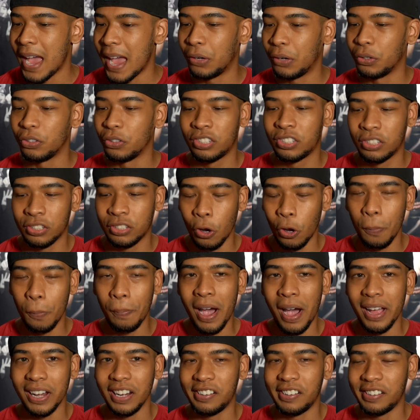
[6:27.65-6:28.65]
and it was so
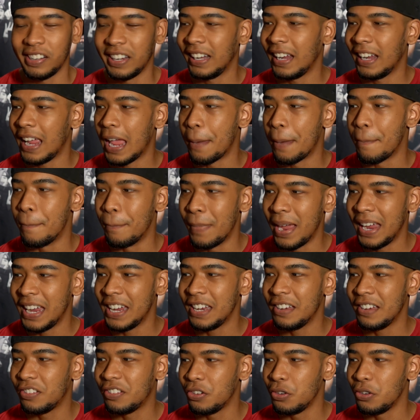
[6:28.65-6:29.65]
punishing, it
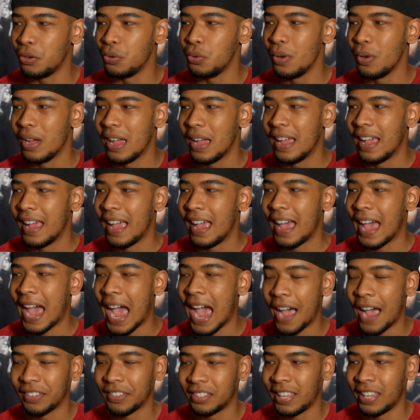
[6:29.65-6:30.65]
made you
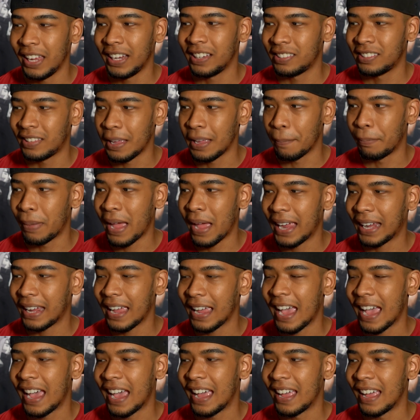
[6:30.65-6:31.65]
have to take a step
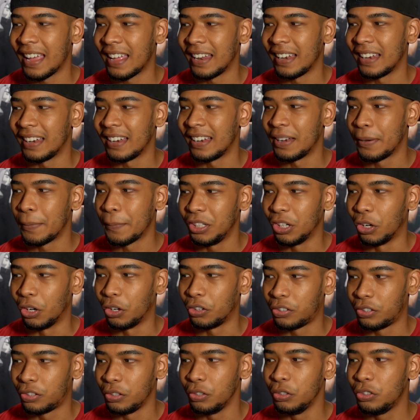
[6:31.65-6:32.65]
back and, you
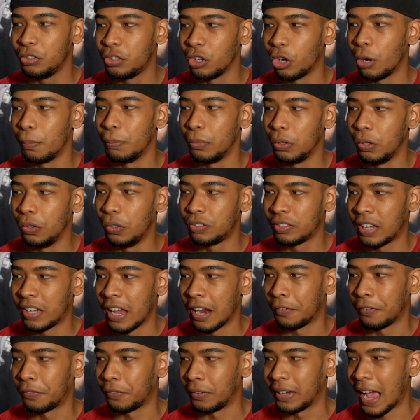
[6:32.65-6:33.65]
know, choose your moves
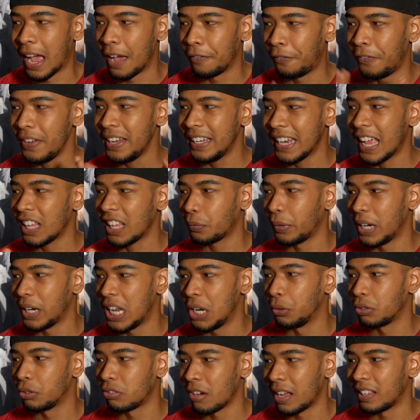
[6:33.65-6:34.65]
carefully. I think that's what
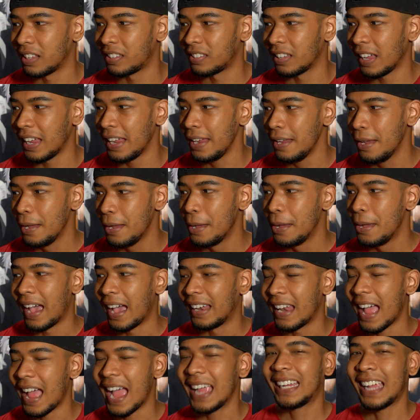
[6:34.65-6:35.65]
he was trying to say,
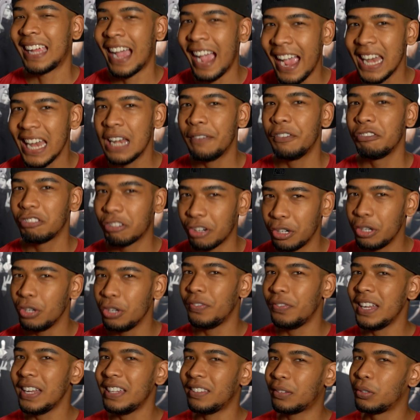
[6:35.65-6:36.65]
and I kind of
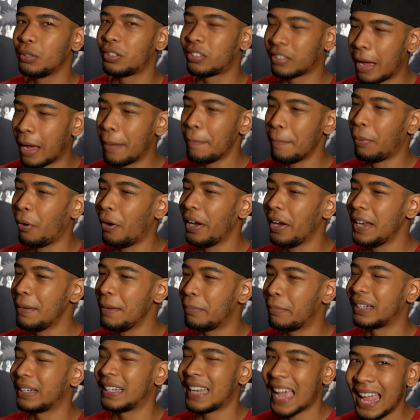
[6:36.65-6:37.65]
agree with it to some
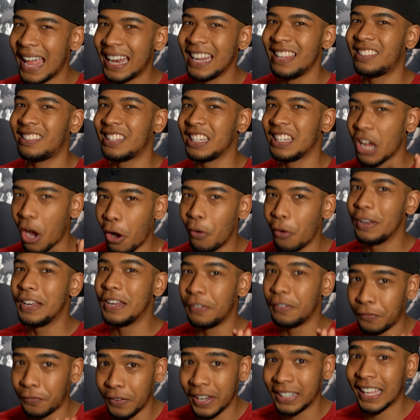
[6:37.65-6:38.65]
point, but that is the
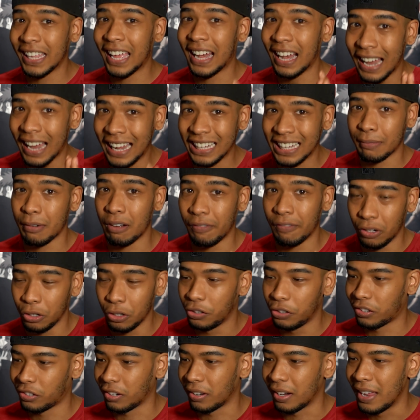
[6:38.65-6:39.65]
only thing that I liked of
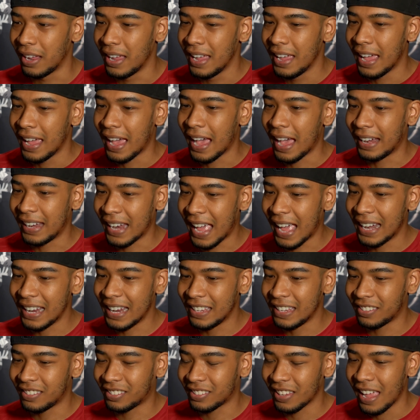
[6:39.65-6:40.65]
Revolution, and that
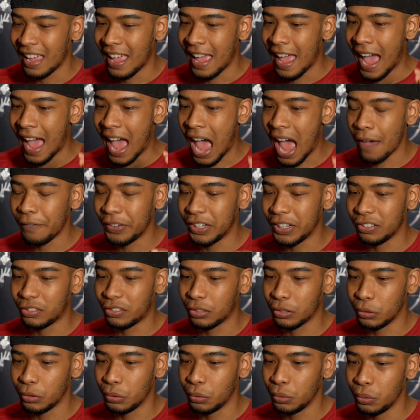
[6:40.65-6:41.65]
is having
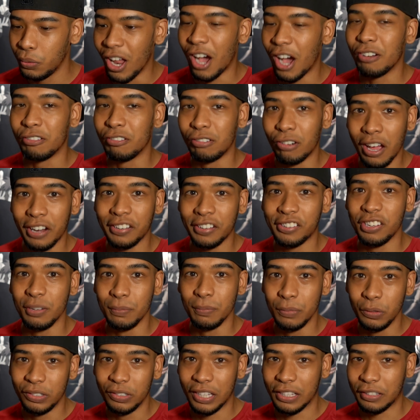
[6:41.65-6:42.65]
to not rush
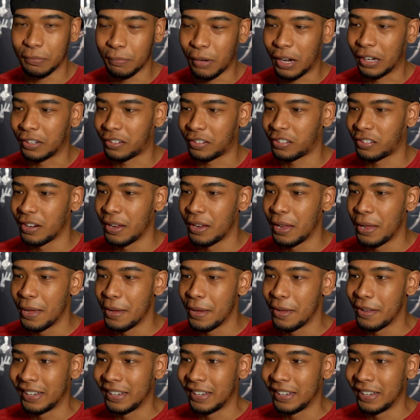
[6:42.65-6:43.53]
your moves as much.